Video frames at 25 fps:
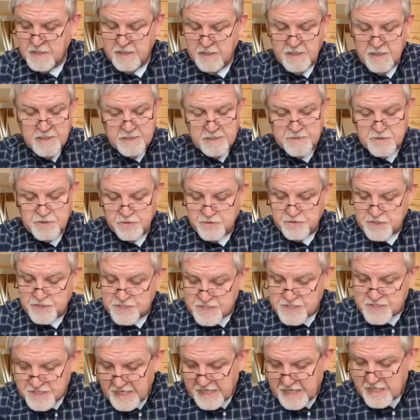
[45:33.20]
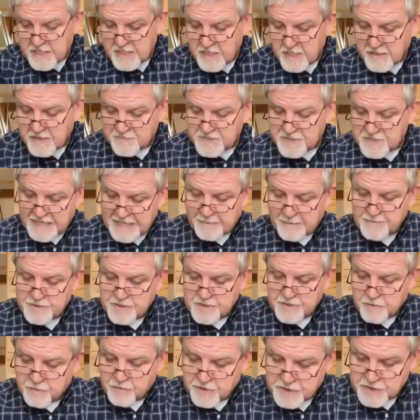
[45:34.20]
And so the sin of
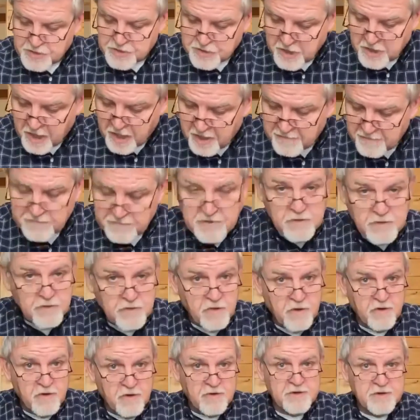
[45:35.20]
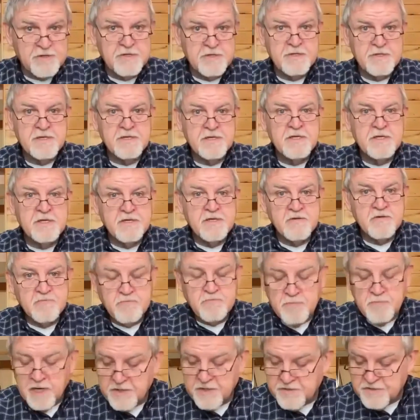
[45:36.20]
Samson was not of the Lord,
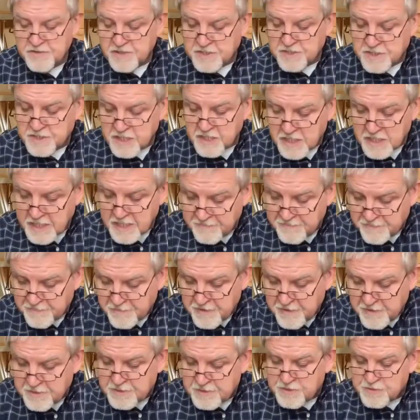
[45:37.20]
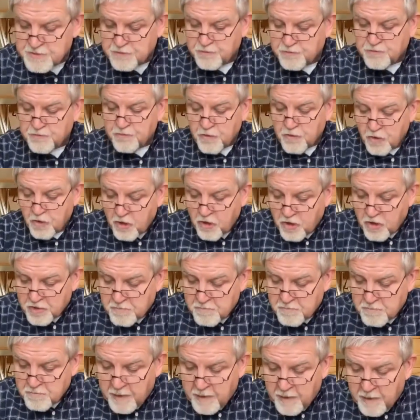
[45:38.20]
but the deliverance
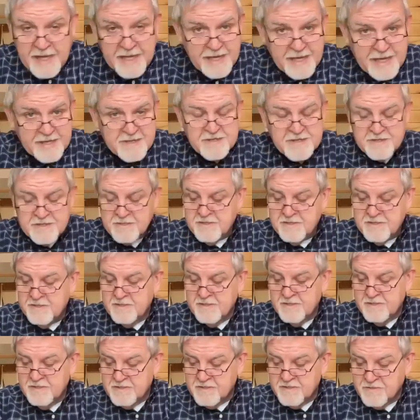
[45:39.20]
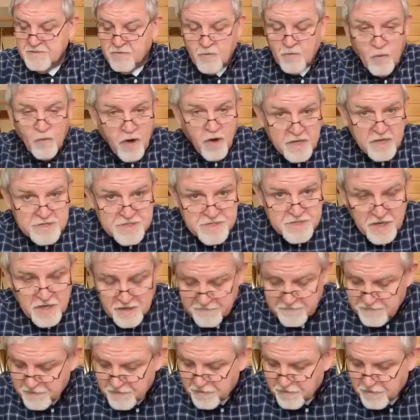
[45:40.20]
wrought by it was
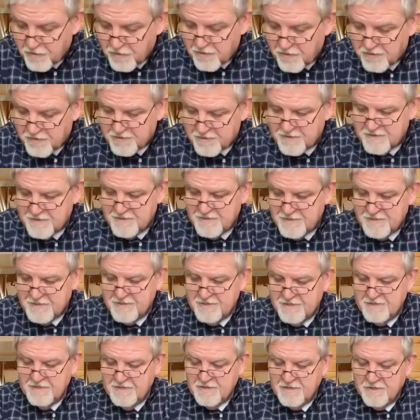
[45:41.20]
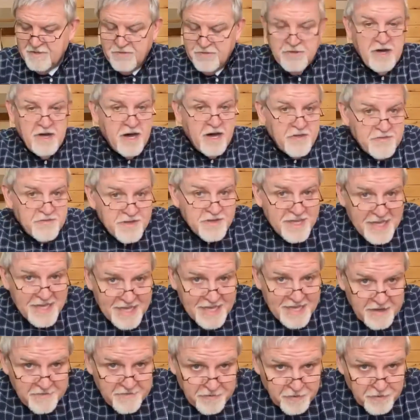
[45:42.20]
of the Lord, not the
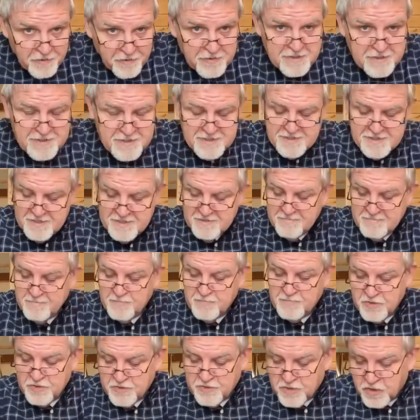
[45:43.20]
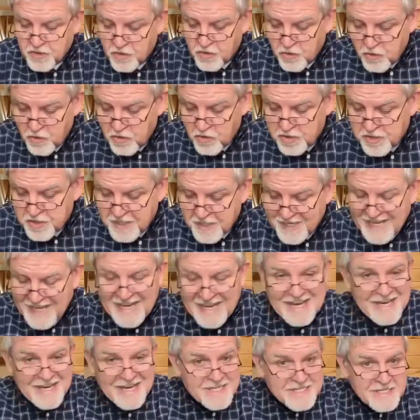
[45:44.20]
evil, but the good
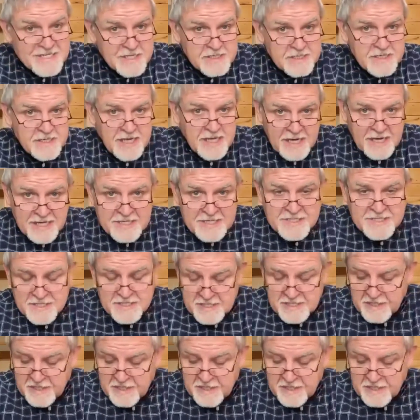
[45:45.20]
elicit, elicited